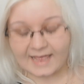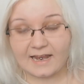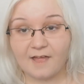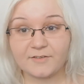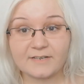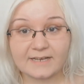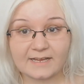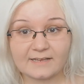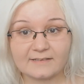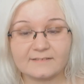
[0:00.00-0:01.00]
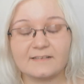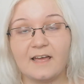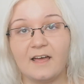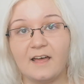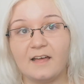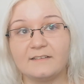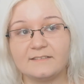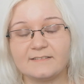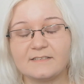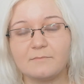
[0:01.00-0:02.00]
And after this, so
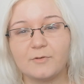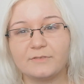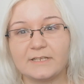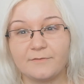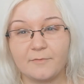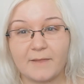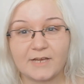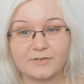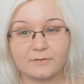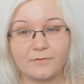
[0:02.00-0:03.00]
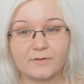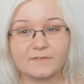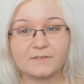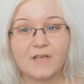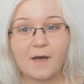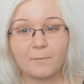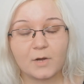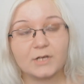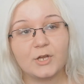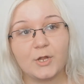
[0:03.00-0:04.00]
this is mostly information for
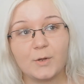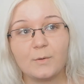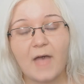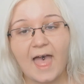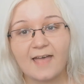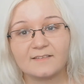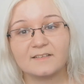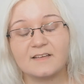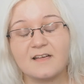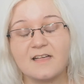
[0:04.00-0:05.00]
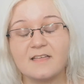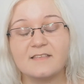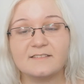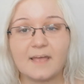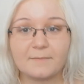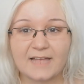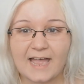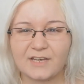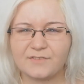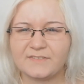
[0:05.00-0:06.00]
someone who has some
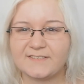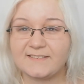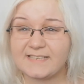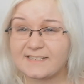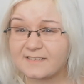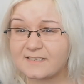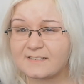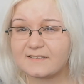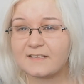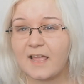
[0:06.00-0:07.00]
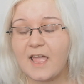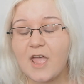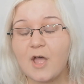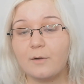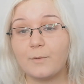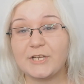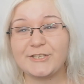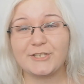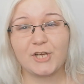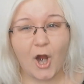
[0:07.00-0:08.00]
kind of diseases
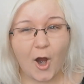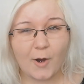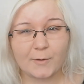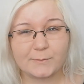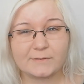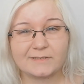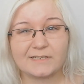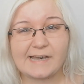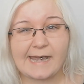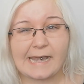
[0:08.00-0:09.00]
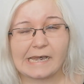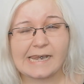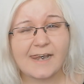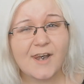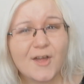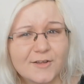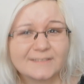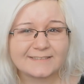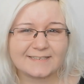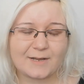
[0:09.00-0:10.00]
which cost
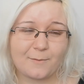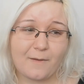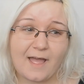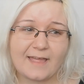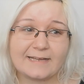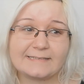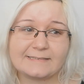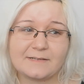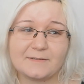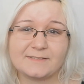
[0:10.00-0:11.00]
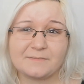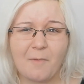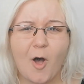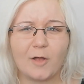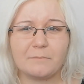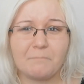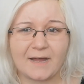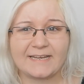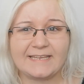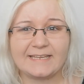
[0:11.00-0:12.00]
not quite small
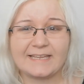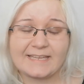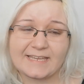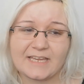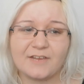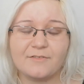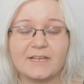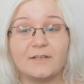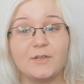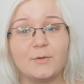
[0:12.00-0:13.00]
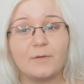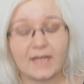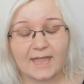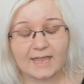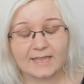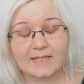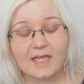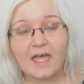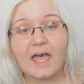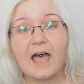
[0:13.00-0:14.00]
money here in the UK.
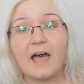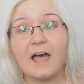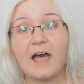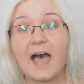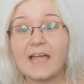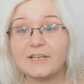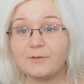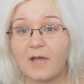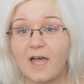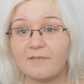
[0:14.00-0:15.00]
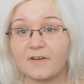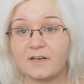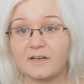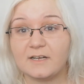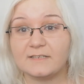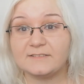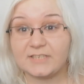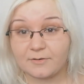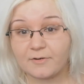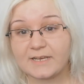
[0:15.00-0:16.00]
I do have a
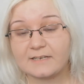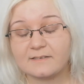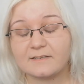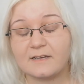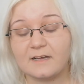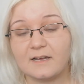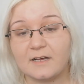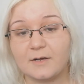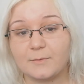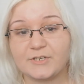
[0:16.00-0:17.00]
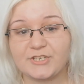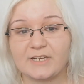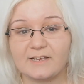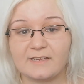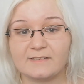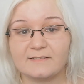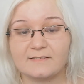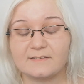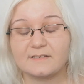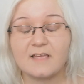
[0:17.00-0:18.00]
thyroid, which
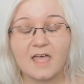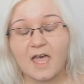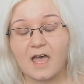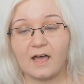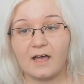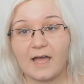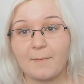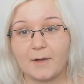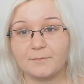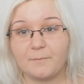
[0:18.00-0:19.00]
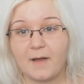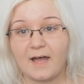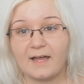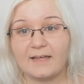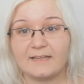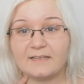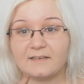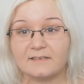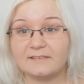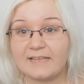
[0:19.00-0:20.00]
is about my
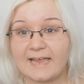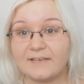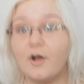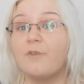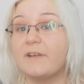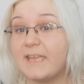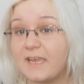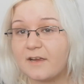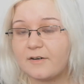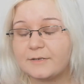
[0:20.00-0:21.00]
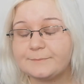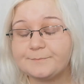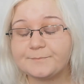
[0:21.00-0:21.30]
gland over here.